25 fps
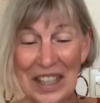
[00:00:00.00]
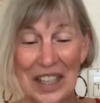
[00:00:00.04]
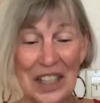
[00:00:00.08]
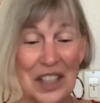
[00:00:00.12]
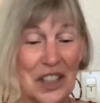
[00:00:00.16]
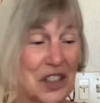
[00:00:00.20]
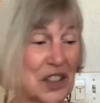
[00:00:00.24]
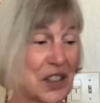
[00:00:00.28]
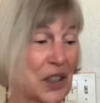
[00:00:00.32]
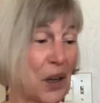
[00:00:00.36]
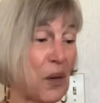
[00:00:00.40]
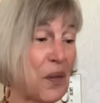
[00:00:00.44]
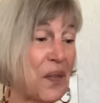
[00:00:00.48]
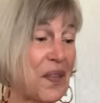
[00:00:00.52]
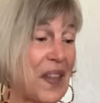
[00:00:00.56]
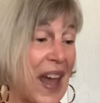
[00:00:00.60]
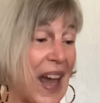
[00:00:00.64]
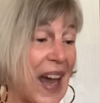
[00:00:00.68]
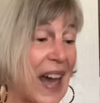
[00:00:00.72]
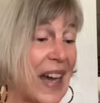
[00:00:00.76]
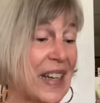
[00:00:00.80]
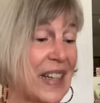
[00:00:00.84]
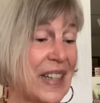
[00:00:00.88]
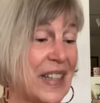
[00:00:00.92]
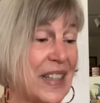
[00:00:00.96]
So
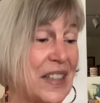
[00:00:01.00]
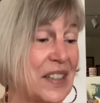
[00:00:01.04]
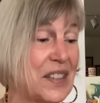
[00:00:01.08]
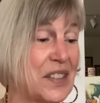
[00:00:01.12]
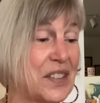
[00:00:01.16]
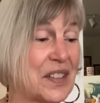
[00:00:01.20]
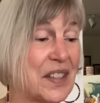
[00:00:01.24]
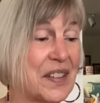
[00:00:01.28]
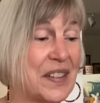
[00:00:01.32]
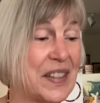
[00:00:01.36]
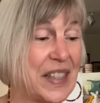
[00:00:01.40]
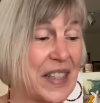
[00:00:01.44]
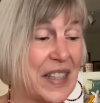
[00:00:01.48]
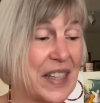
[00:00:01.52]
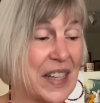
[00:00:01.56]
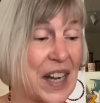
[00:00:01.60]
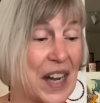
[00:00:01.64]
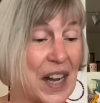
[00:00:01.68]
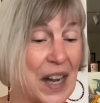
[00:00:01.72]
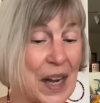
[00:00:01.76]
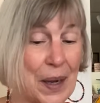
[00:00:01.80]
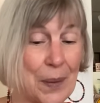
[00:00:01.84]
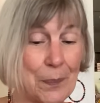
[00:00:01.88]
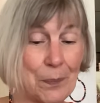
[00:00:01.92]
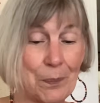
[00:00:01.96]
that is the
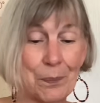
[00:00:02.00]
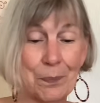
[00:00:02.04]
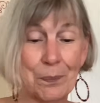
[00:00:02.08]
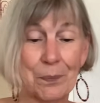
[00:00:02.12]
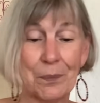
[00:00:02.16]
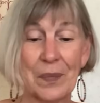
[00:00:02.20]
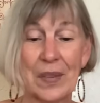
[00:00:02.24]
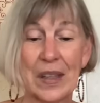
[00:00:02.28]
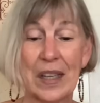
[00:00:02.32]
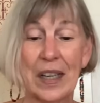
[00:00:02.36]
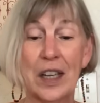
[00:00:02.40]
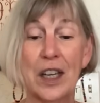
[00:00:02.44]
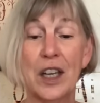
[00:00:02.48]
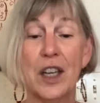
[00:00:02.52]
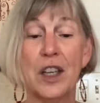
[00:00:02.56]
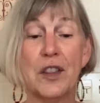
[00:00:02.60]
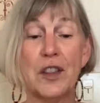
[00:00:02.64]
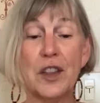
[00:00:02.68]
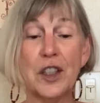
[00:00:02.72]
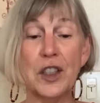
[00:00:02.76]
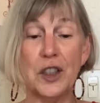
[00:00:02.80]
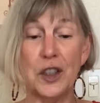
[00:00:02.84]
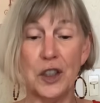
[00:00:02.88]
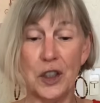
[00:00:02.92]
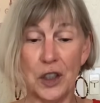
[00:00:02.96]

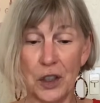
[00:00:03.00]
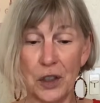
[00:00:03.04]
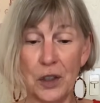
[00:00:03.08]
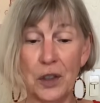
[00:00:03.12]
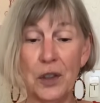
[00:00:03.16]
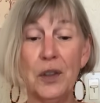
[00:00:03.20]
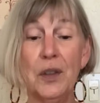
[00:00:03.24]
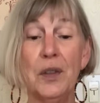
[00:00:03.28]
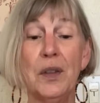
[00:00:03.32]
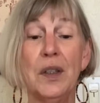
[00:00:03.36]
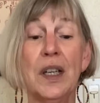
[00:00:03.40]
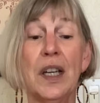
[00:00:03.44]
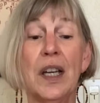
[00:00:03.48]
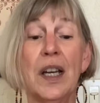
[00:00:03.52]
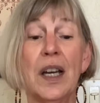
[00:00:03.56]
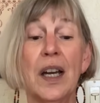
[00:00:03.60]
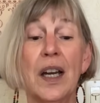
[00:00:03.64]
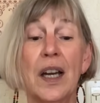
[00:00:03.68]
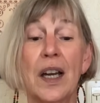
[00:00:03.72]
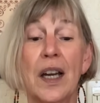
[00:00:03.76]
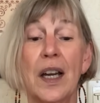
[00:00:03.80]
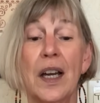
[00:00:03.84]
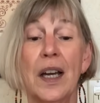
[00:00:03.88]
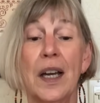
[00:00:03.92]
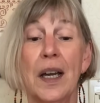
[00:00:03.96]
June
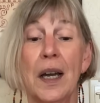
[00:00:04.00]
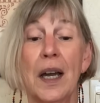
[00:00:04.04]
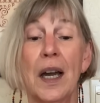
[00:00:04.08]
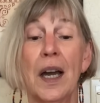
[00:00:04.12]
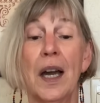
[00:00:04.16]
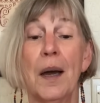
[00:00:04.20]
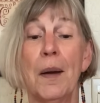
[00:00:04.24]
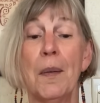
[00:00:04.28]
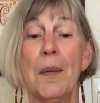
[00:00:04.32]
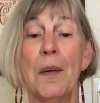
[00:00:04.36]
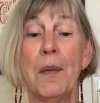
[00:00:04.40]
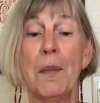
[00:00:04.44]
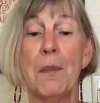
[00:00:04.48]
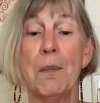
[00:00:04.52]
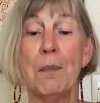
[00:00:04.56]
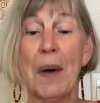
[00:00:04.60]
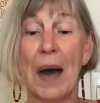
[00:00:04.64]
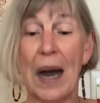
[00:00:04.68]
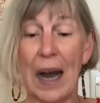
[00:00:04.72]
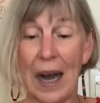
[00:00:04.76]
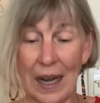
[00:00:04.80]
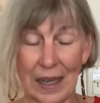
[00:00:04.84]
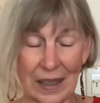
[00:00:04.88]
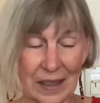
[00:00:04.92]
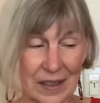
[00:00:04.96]

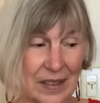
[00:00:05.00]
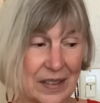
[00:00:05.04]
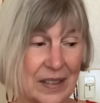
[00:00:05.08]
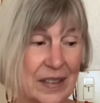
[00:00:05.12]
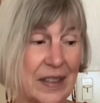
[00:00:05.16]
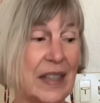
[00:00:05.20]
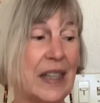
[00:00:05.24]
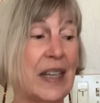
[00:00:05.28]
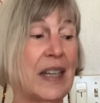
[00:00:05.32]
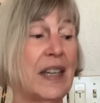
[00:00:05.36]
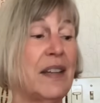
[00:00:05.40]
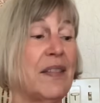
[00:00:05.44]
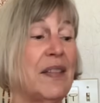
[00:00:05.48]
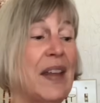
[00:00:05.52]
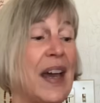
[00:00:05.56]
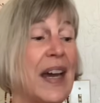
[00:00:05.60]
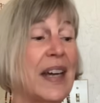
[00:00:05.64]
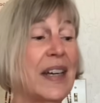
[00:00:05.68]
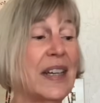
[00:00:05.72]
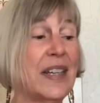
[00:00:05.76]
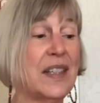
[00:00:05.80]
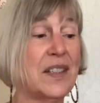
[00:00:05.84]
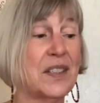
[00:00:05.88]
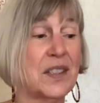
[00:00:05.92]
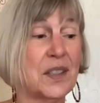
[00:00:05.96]
box
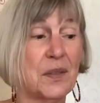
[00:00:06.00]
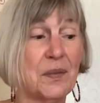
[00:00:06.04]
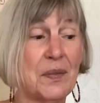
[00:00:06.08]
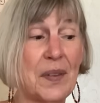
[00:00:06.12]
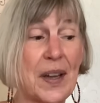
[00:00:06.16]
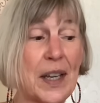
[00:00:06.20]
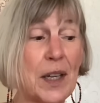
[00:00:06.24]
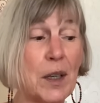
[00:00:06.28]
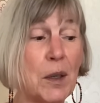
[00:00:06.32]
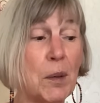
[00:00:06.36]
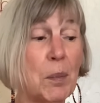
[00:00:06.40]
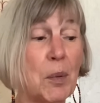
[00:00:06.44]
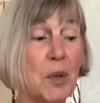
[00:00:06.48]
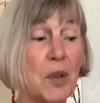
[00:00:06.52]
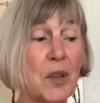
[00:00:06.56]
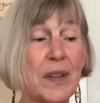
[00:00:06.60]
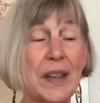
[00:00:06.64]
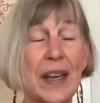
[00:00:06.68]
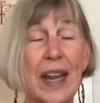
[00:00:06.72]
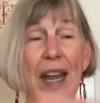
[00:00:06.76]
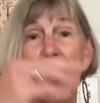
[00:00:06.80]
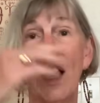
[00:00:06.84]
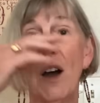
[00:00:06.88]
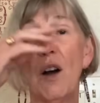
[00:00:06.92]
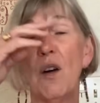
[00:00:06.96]
that is available
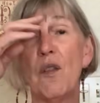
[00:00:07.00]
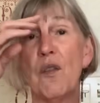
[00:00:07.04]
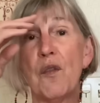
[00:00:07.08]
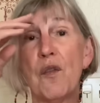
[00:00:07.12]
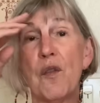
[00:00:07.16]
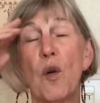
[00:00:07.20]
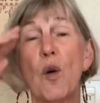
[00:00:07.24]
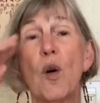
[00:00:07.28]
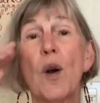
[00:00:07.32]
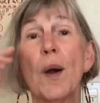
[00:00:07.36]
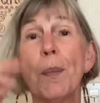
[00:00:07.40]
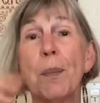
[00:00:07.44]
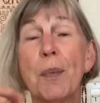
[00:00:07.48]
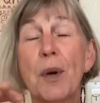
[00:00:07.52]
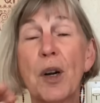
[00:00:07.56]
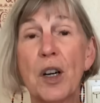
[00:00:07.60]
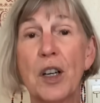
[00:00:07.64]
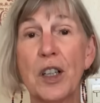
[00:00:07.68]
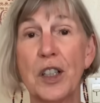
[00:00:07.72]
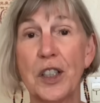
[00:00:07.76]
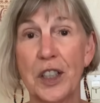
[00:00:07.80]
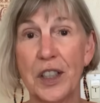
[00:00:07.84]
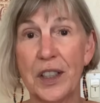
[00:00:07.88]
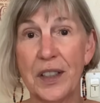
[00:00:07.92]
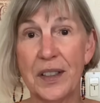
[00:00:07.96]
now for
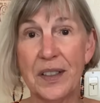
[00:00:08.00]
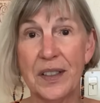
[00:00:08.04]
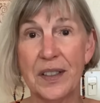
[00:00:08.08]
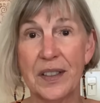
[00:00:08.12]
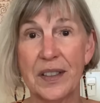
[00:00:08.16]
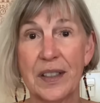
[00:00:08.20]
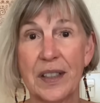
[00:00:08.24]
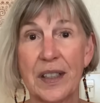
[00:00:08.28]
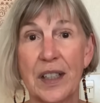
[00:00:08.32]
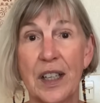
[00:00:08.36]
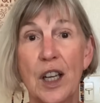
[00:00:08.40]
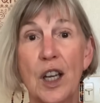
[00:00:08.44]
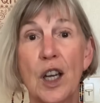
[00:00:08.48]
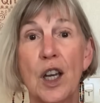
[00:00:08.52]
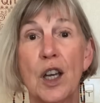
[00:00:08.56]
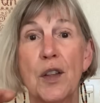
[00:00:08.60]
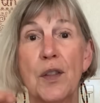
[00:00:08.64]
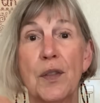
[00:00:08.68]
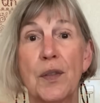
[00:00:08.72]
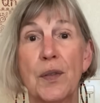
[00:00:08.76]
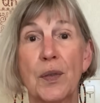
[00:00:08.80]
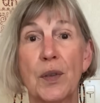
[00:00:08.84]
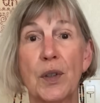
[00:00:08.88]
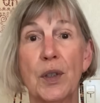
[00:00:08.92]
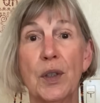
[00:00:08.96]
purchase
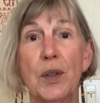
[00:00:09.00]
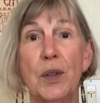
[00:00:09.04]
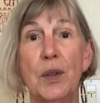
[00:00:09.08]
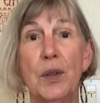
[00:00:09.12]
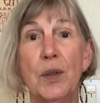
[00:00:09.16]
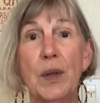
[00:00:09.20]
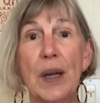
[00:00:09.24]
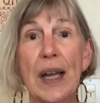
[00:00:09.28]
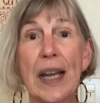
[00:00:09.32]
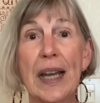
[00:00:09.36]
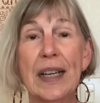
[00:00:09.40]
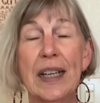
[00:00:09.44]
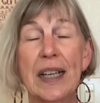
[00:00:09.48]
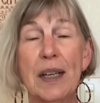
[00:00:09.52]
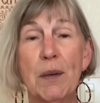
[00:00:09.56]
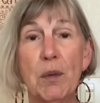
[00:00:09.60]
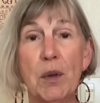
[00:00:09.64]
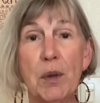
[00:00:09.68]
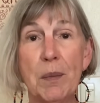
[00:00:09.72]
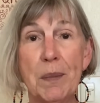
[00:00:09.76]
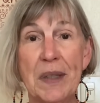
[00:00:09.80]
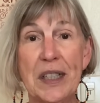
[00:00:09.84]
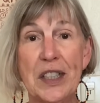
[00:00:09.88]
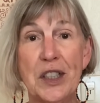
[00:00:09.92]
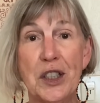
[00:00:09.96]
through, and it will
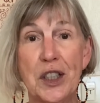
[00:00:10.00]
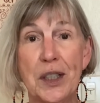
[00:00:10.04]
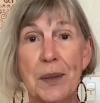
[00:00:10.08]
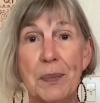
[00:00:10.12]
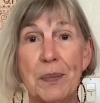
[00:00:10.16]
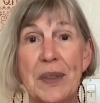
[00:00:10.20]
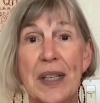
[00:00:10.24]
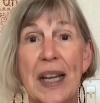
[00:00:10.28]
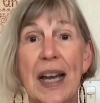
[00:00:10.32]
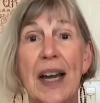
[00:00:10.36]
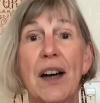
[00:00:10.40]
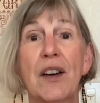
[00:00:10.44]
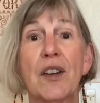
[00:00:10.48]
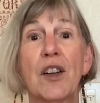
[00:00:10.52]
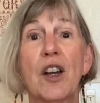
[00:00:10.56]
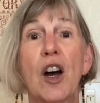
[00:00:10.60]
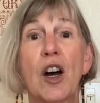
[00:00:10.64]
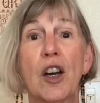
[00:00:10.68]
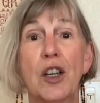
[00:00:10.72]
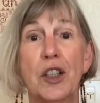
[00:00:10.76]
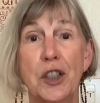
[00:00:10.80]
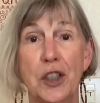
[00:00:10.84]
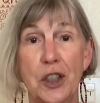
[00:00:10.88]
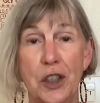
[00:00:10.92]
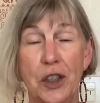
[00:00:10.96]
be shipped out
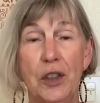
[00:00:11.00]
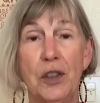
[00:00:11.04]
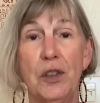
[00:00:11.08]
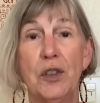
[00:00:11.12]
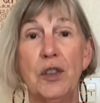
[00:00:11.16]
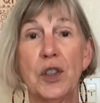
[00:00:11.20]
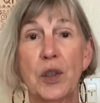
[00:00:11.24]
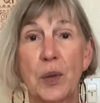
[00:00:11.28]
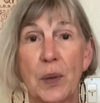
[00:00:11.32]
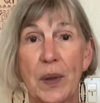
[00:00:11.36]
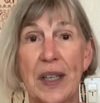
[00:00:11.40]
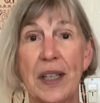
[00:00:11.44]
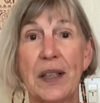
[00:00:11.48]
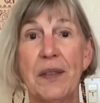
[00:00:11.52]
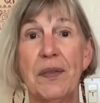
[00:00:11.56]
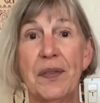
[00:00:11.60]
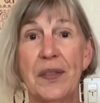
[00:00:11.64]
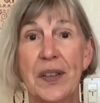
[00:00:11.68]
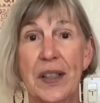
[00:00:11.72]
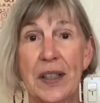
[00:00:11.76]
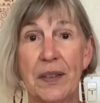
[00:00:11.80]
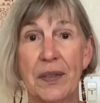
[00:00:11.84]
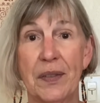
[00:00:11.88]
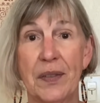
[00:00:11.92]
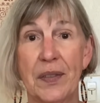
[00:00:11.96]
on June
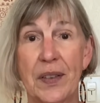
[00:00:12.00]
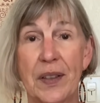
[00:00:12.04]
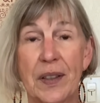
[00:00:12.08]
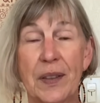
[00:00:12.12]
25th.